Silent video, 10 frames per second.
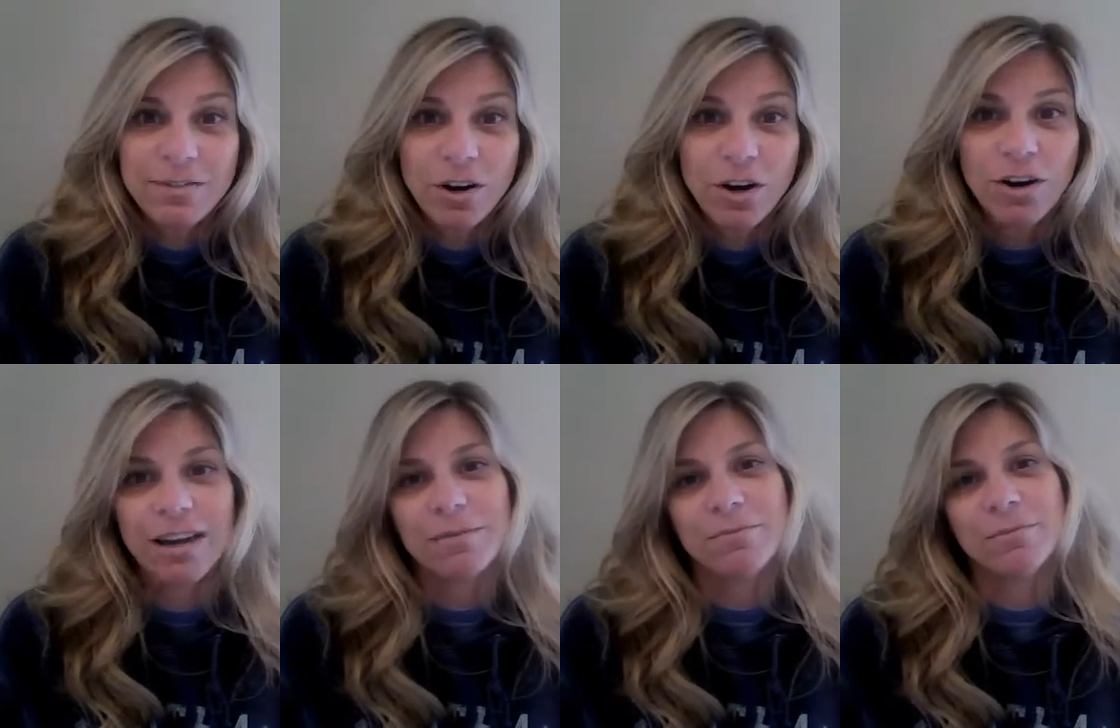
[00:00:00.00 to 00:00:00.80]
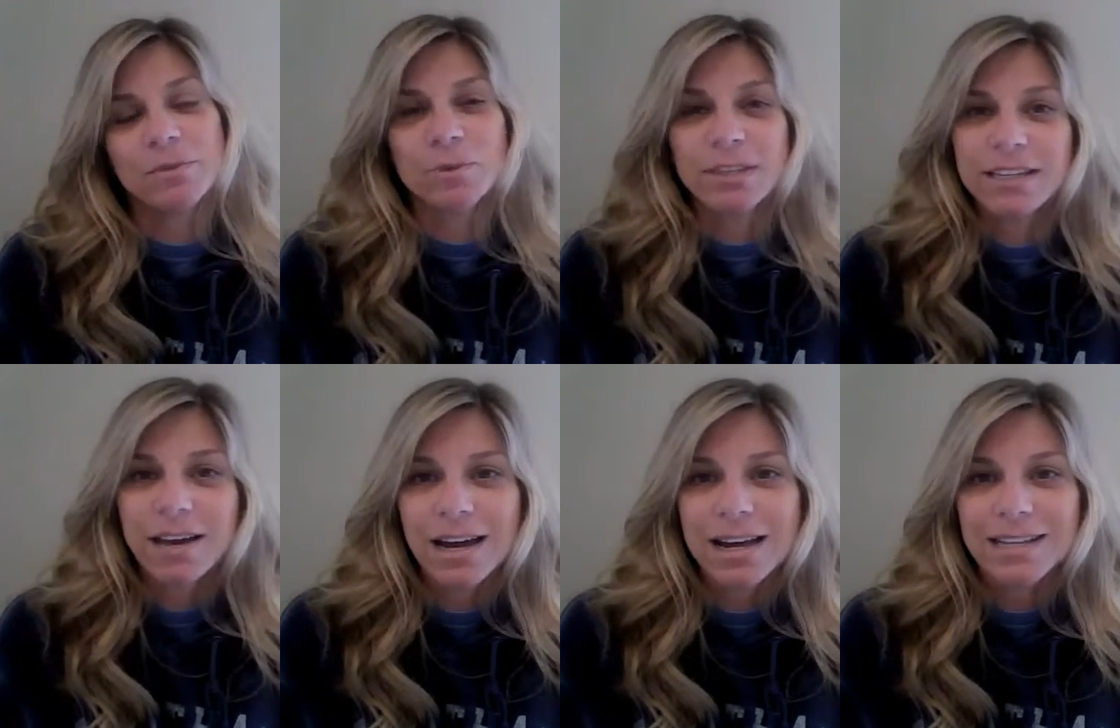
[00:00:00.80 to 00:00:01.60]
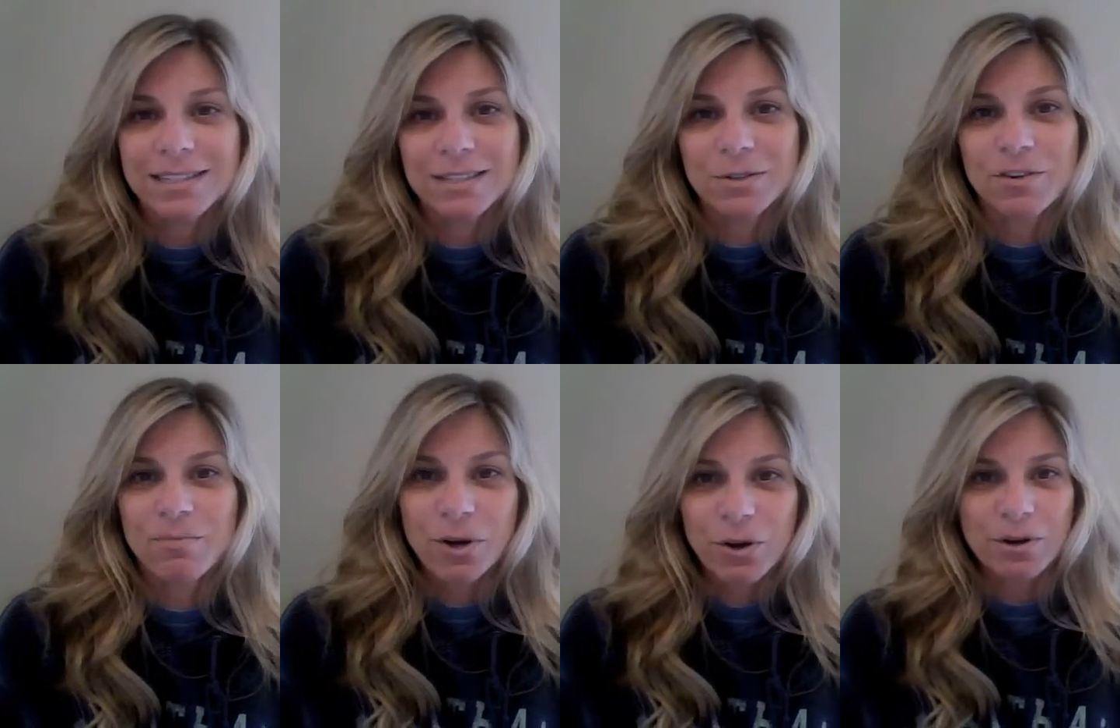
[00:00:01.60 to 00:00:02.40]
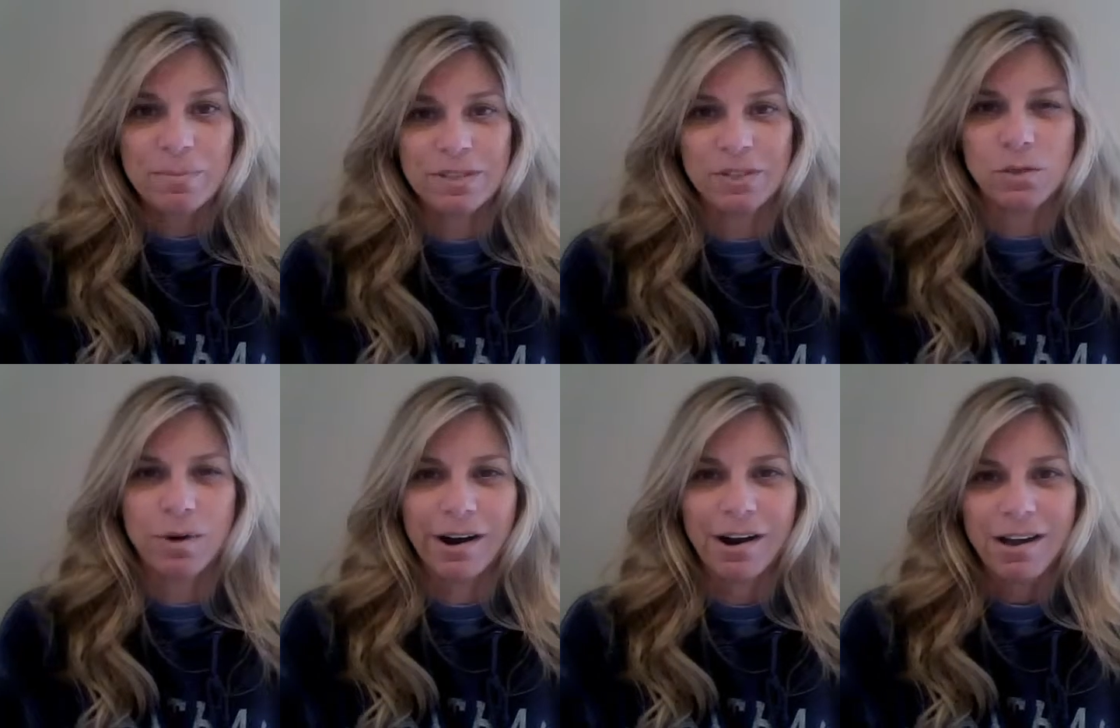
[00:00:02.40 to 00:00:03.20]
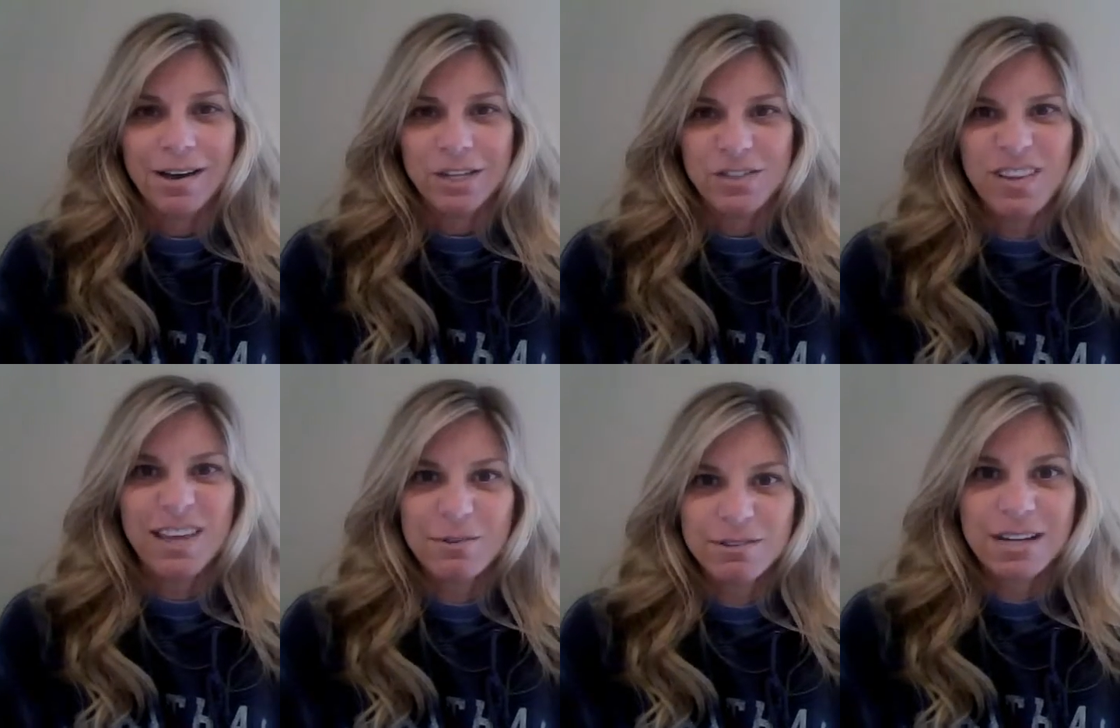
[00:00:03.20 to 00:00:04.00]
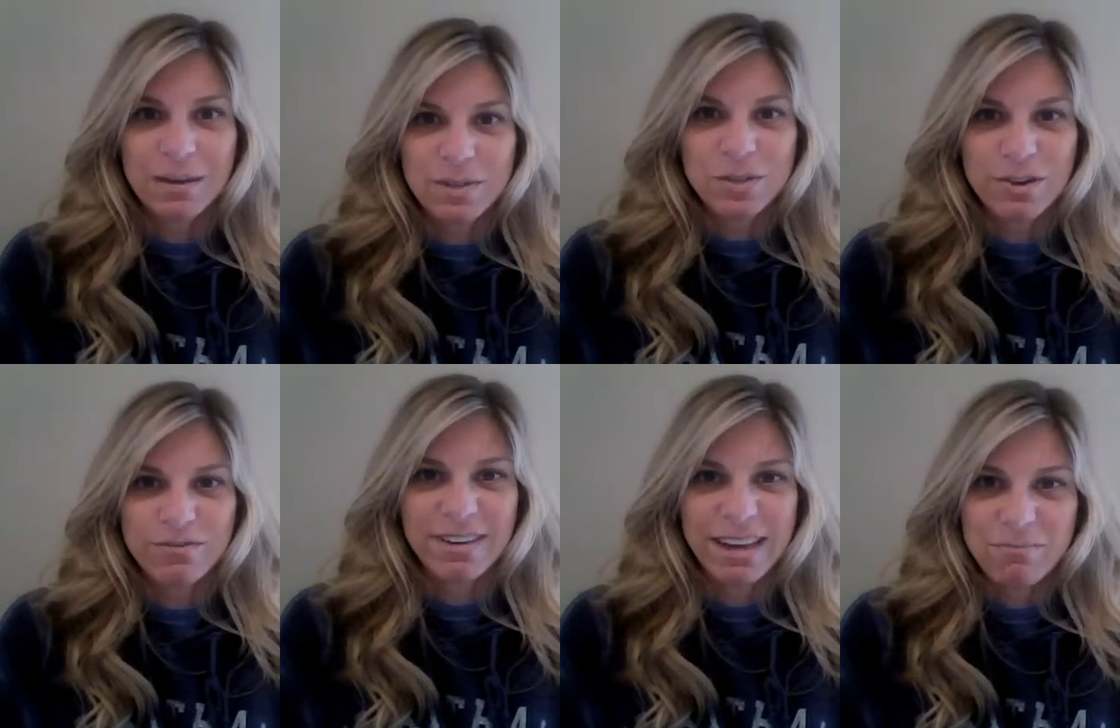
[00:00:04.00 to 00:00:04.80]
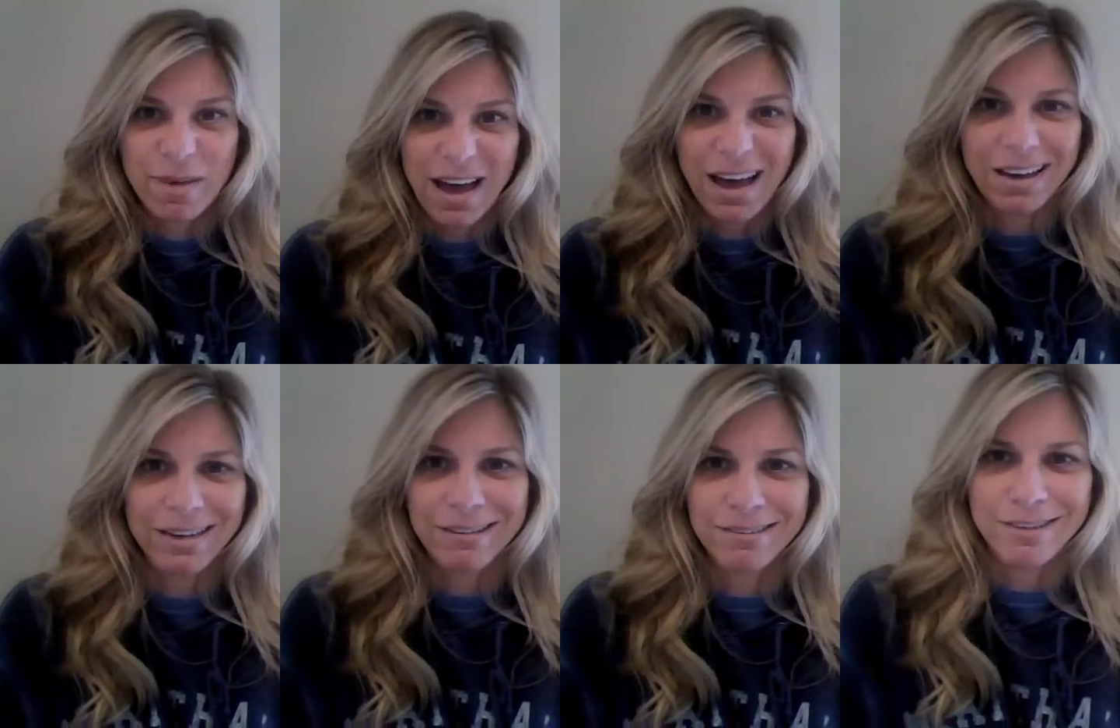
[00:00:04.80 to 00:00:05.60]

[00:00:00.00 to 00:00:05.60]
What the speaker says: her, and was really nice, and sort of put her in a position where she felt like it was time to sort of get back and,